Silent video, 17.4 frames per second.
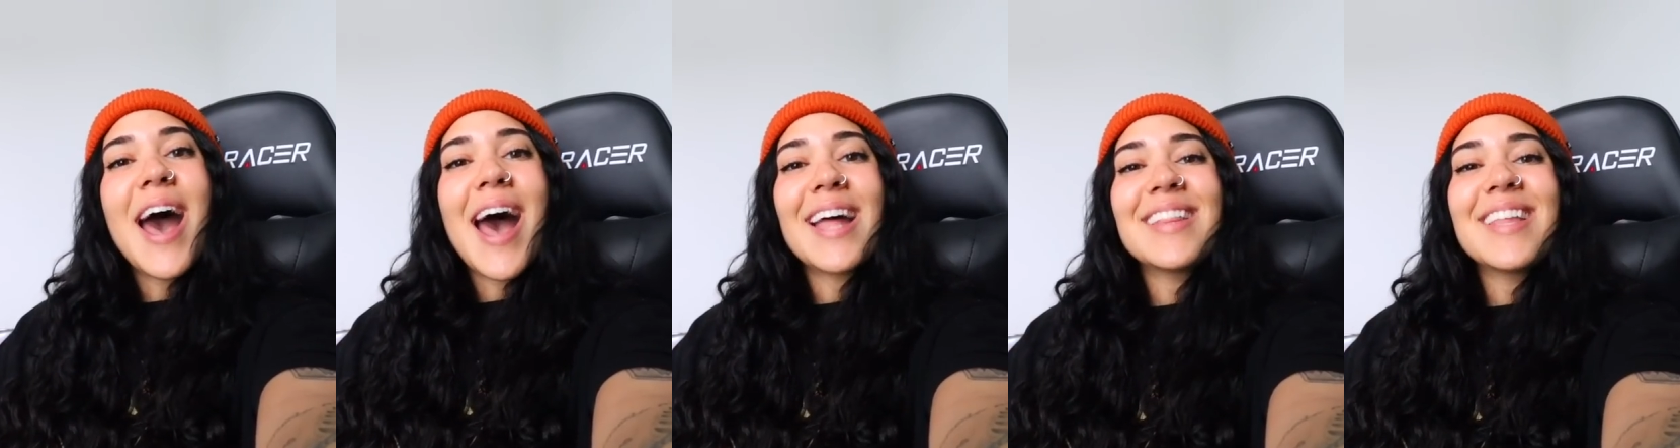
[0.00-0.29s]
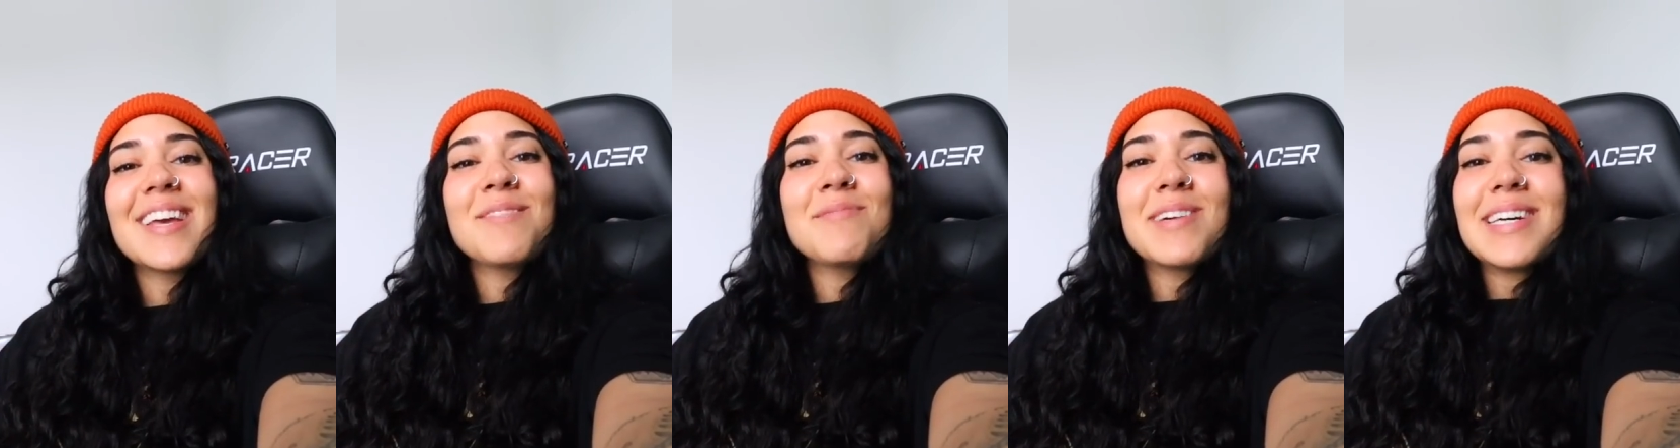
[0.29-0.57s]
I
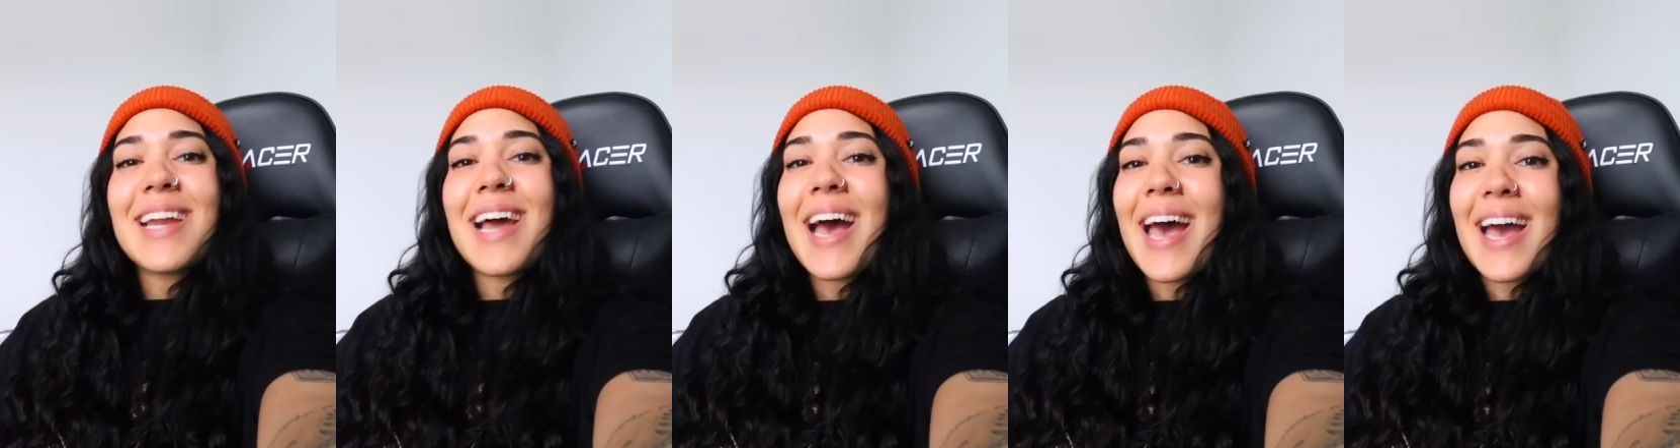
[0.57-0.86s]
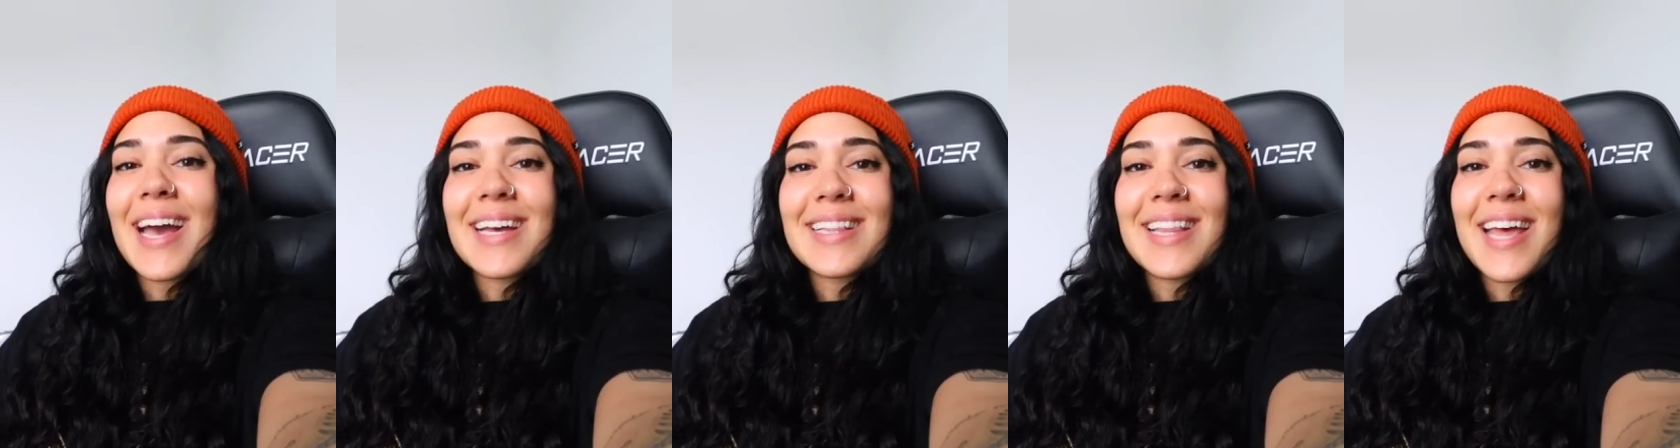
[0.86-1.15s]
think I'm gonna
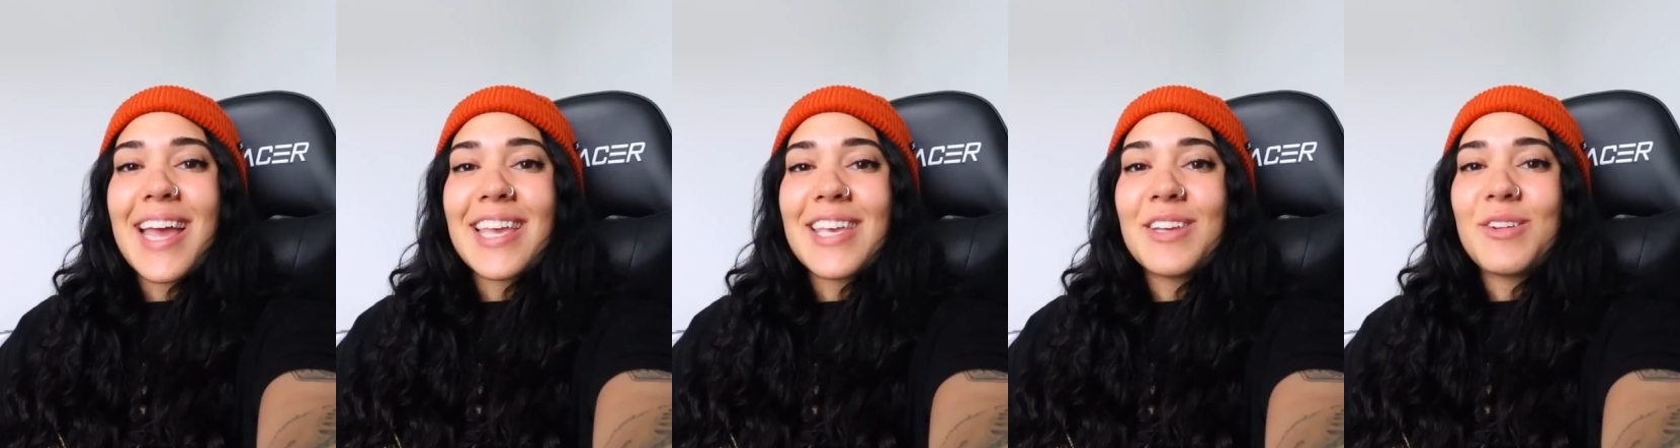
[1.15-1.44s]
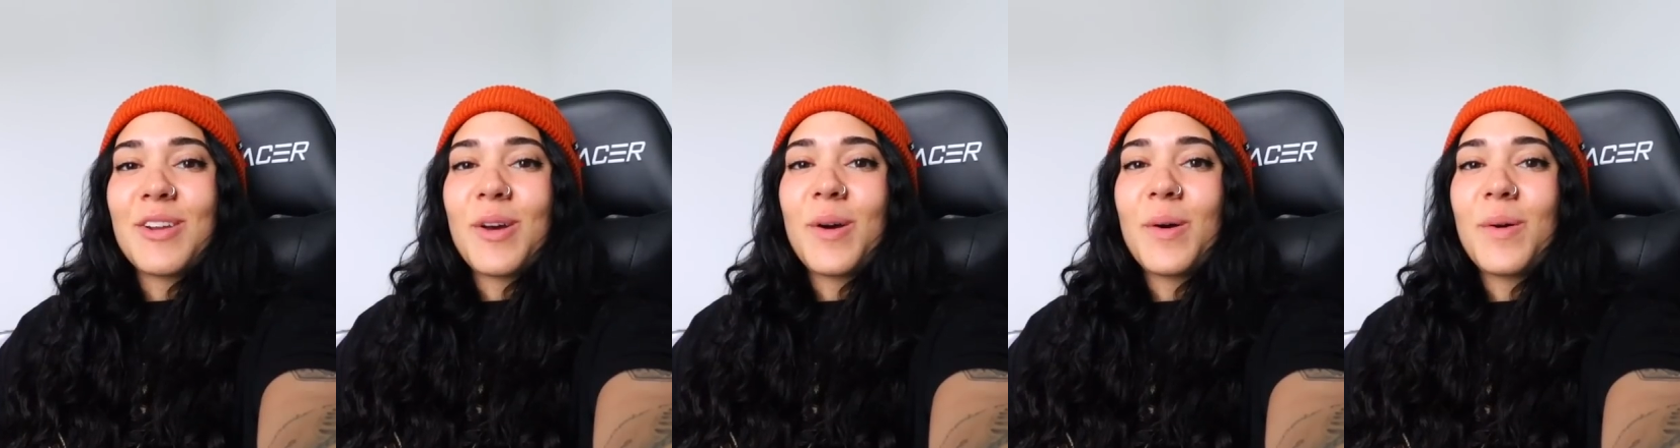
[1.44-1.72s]
act like,
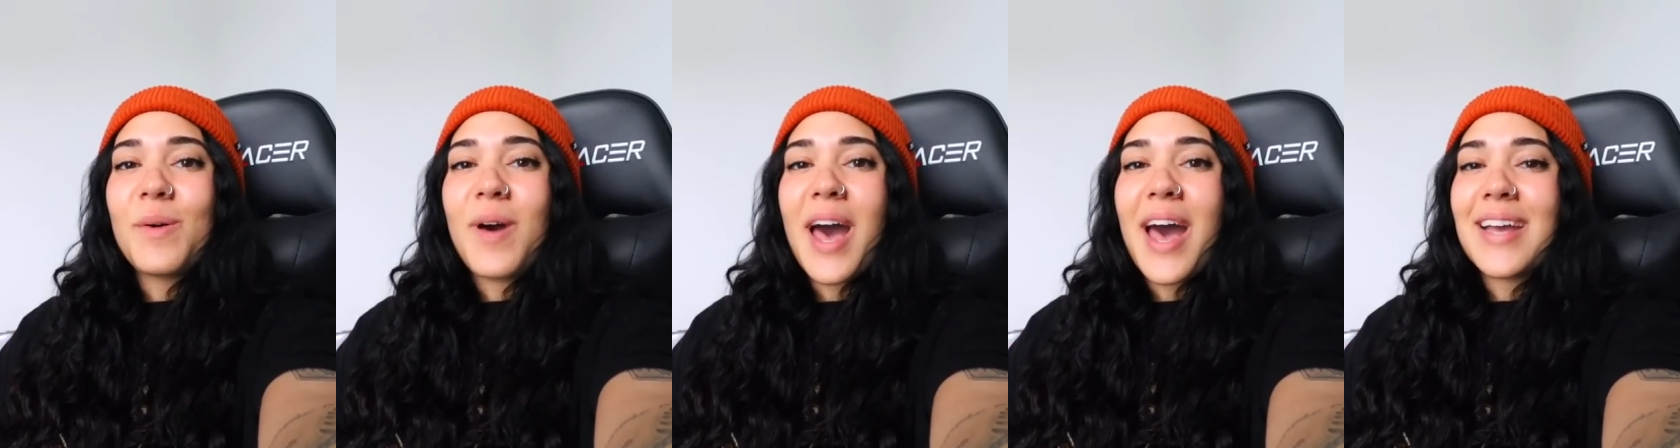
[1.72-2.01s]
you know,